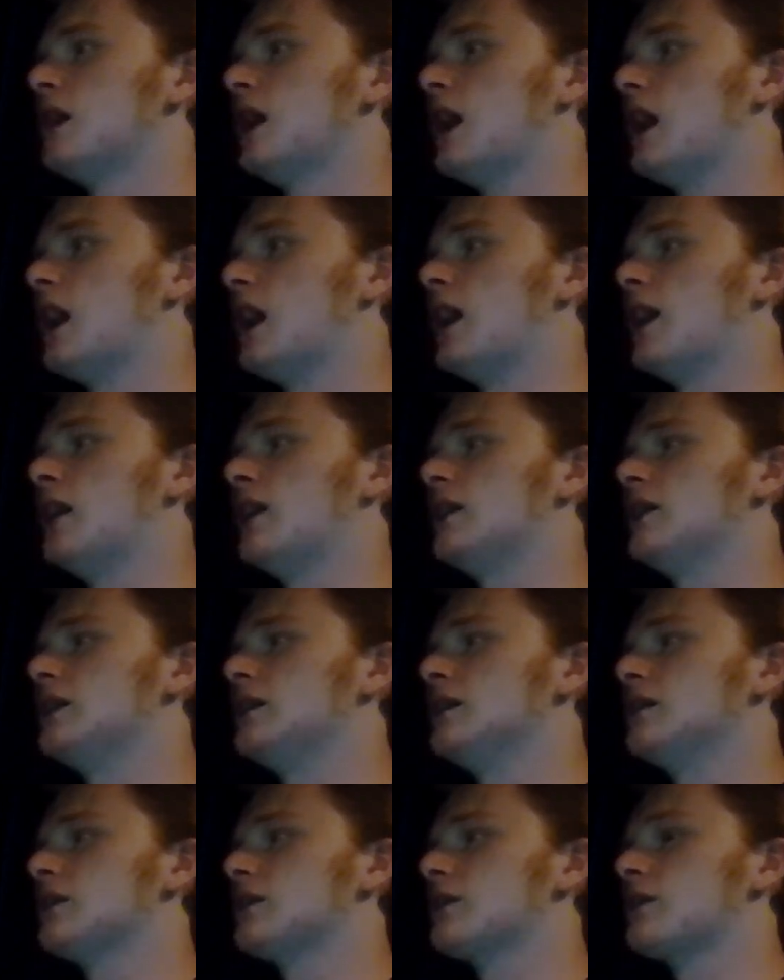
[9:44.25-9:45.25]

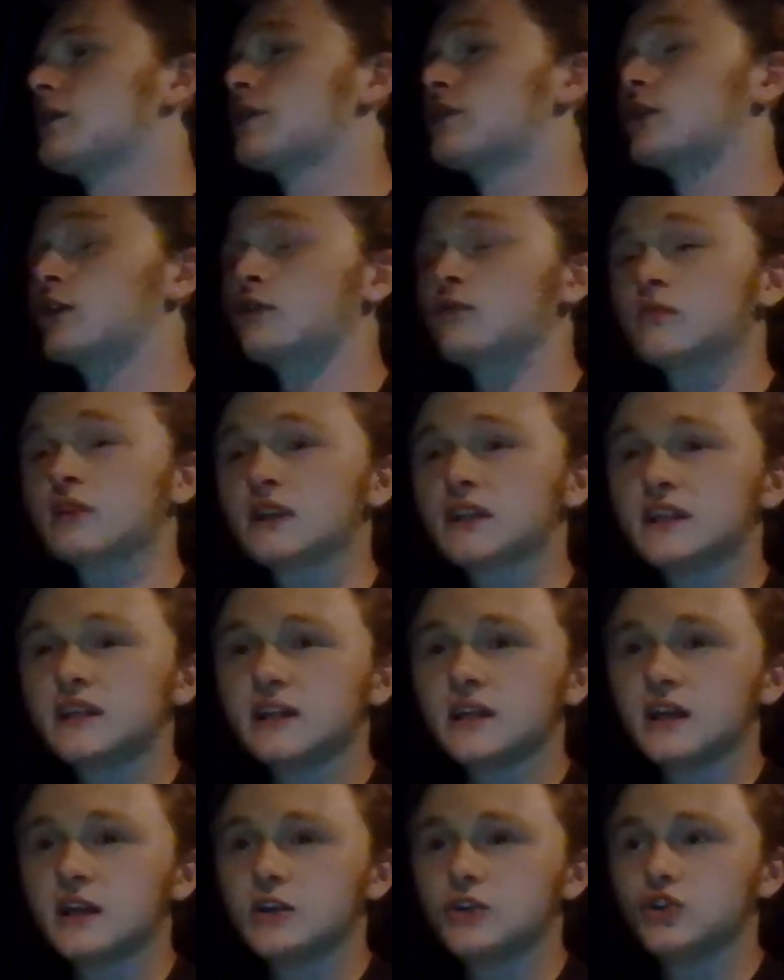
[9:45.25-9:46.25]
I
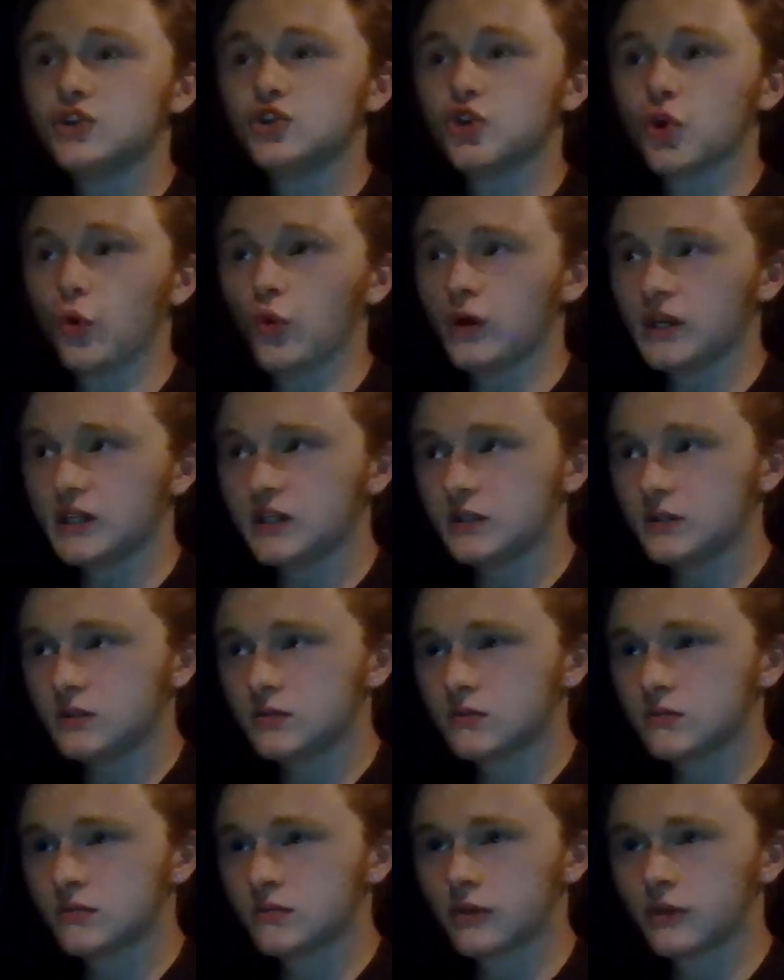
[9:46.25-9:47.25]
thoroughly enjoyed
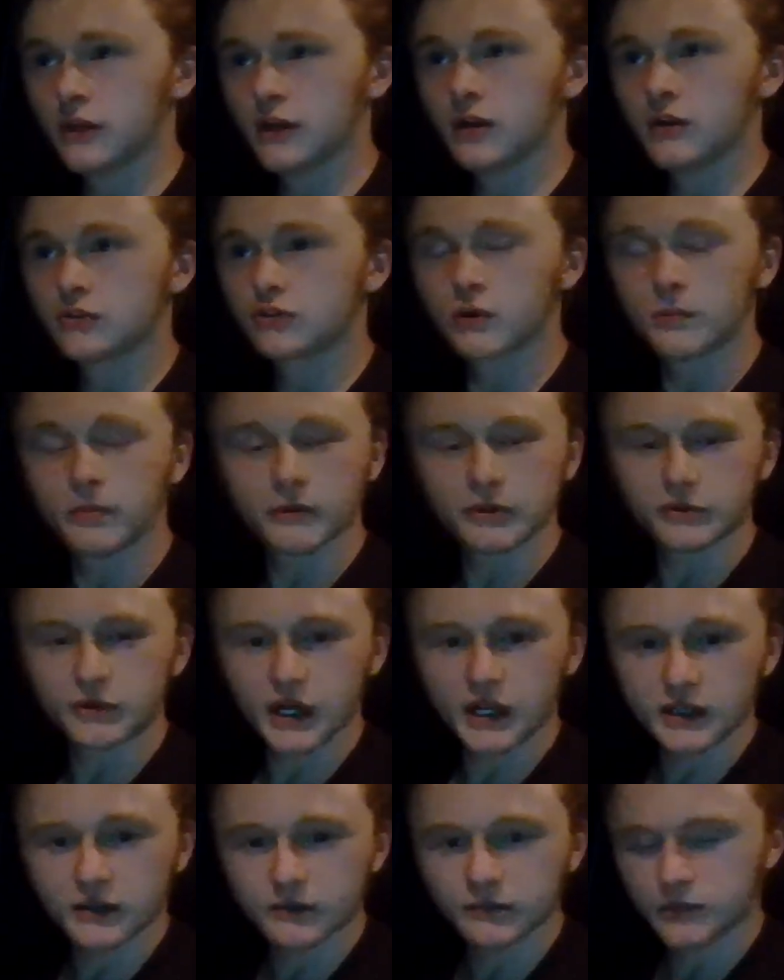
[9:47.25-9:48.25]
the triple
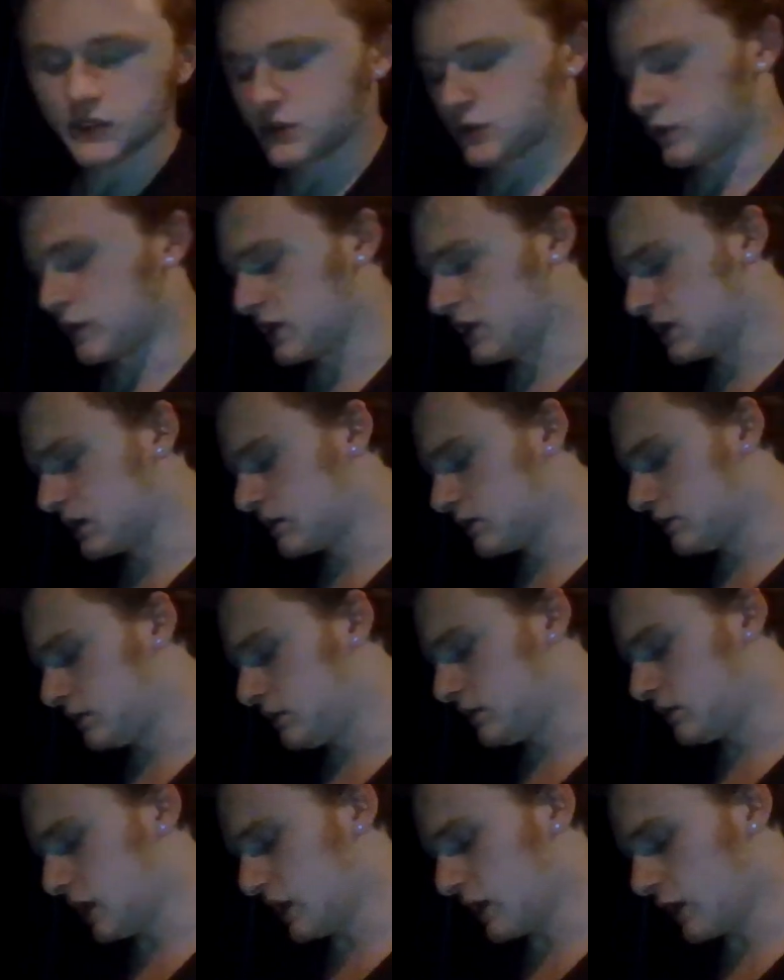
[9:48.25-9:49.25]
threat between
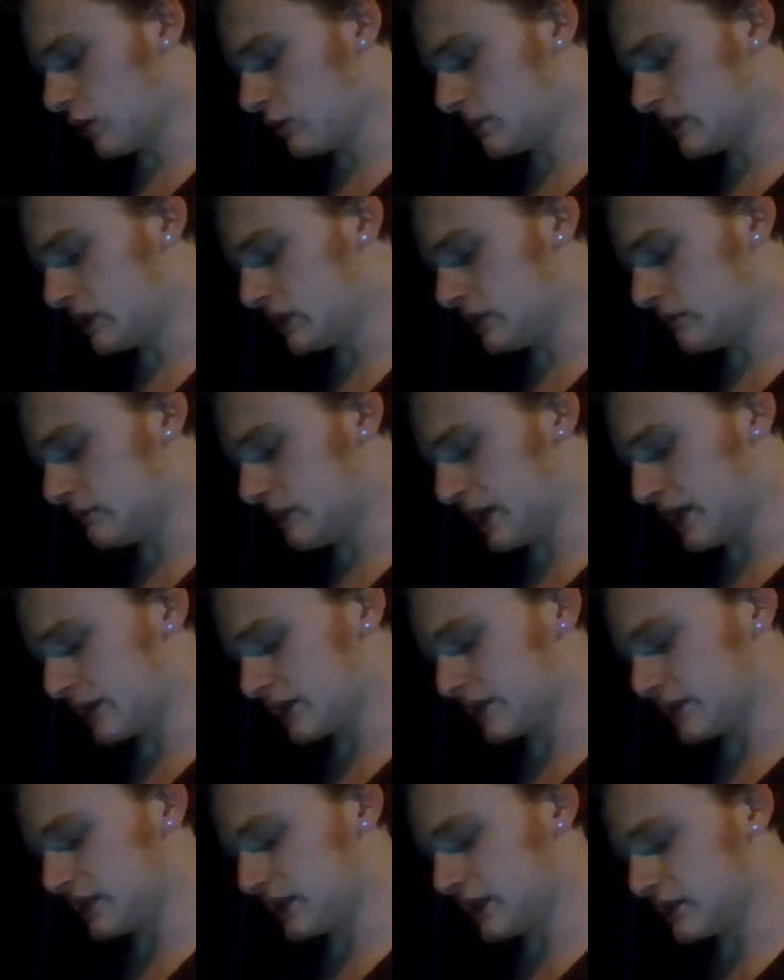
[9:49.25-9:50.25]
Naomi,
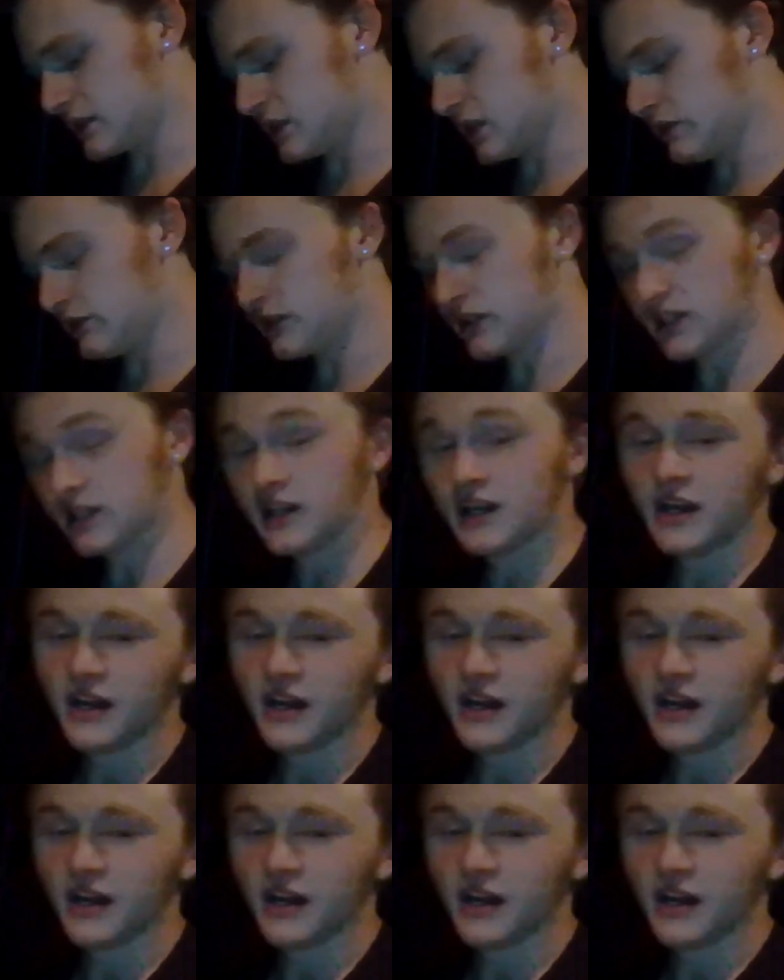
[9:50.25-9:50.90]
Bayley, and Tiffany.